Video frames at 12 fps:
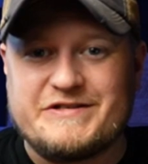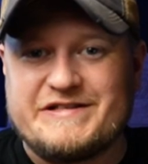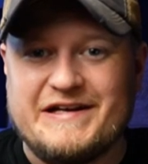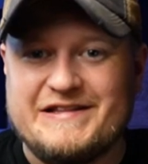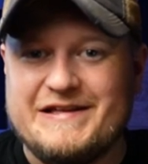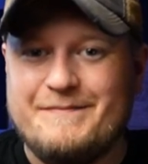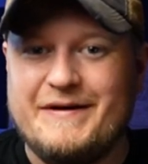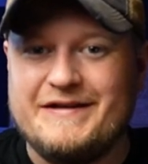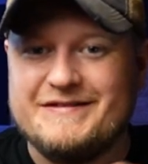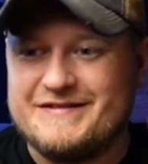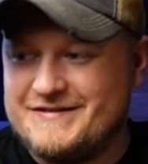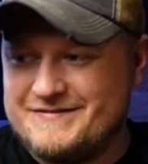slightly
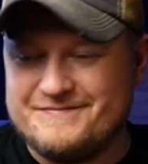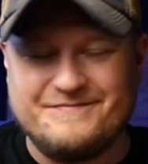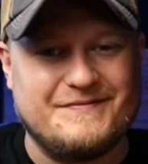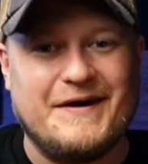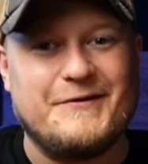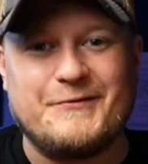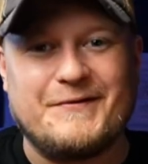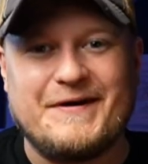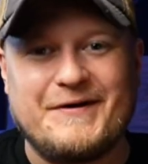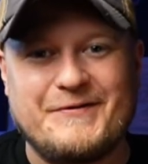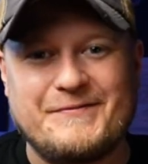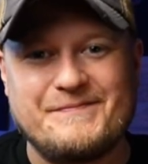bent, I don't
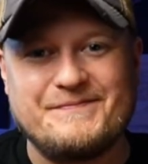care.